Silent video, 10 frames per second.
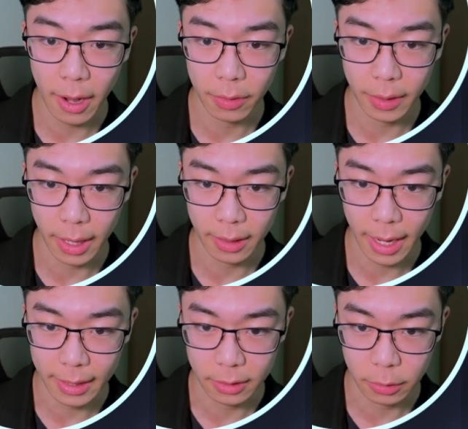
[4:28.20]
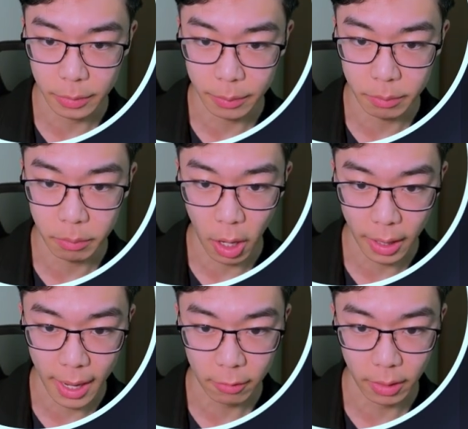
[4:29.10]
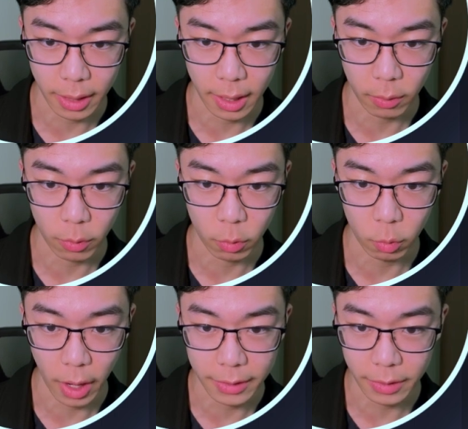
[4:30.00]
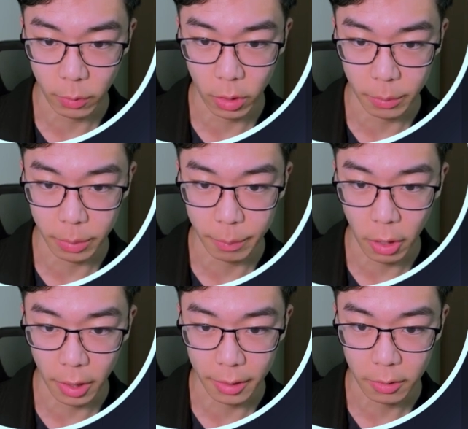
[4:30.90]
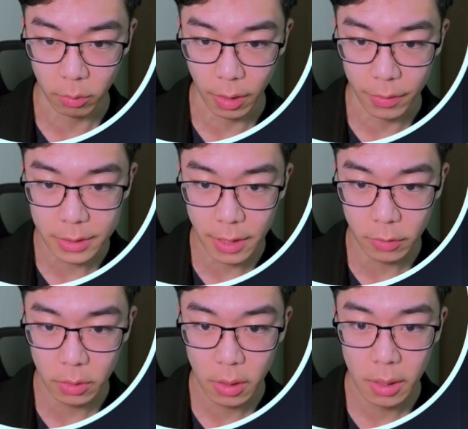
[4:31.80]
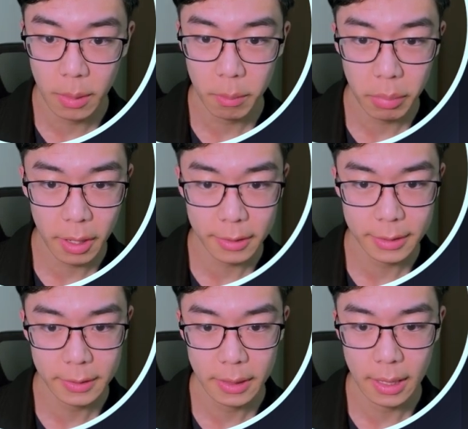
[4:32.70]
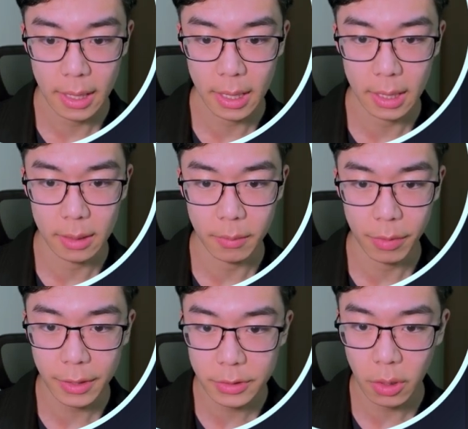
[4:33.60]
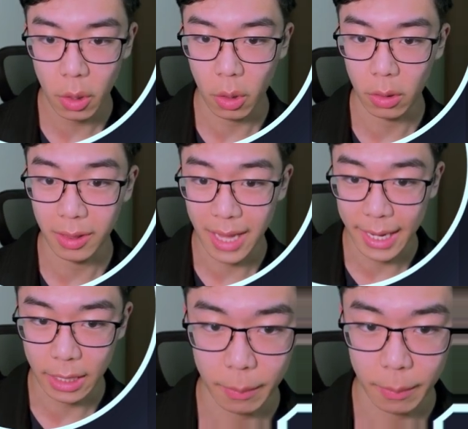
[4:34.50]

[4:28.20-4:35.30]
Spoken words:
than I'd like it to be bought at, right? I would ideally want to be bought at around this level, but things are lining up